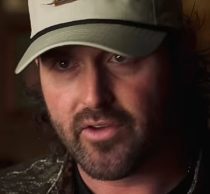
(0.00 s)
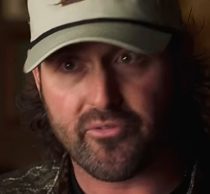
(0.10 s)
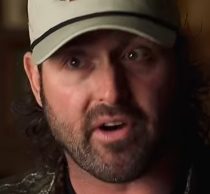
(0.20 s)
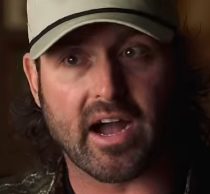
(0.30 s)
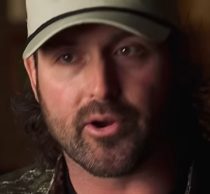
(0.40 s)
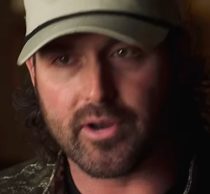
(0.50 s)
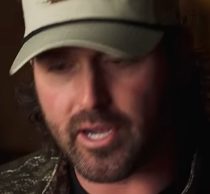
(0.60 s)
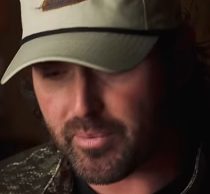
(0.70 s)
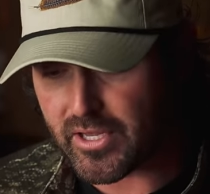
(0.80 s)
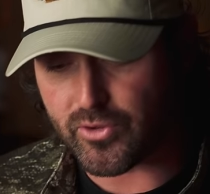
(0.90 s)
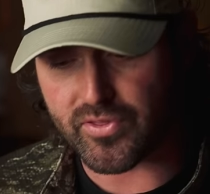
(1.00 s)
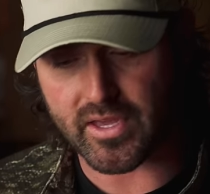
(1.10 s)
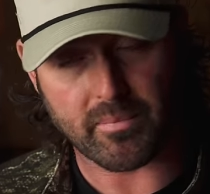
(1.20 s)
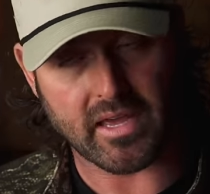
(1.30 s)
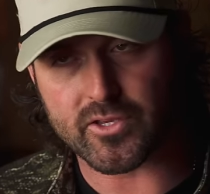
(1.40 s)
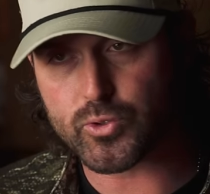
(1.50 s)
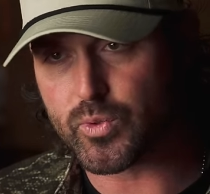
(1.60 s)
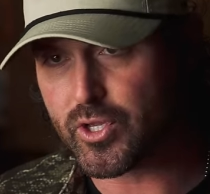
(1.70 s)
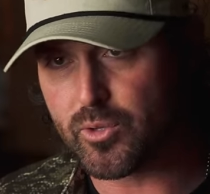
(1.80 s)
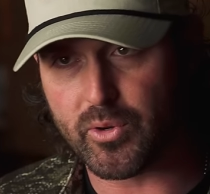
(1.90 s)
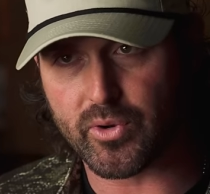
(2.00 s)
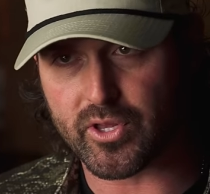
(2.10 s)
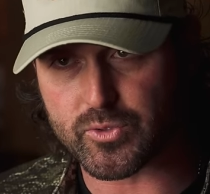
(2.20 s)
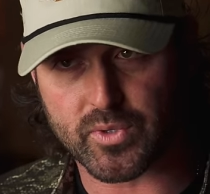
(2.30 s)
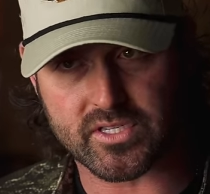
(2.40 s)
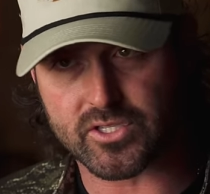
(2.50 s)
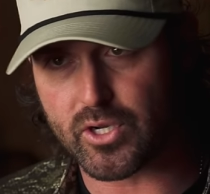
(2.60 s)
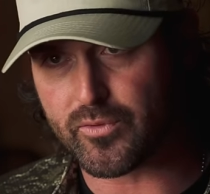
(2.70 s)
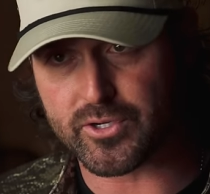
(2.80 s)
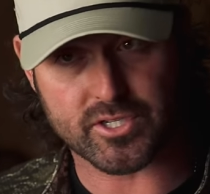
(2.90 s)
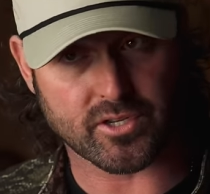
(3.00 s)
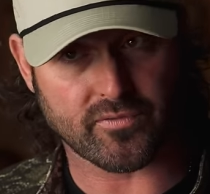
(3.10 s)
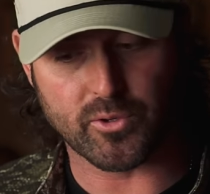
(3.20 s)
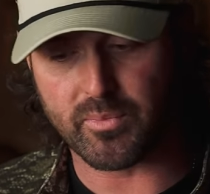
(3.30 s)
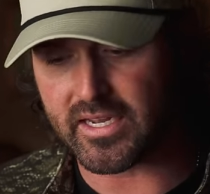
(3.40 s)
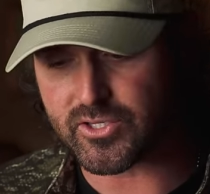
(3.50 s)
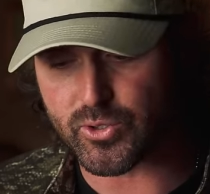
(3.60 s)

fired up and you think, man, this one could be one of those ones that's over in just a few minutes?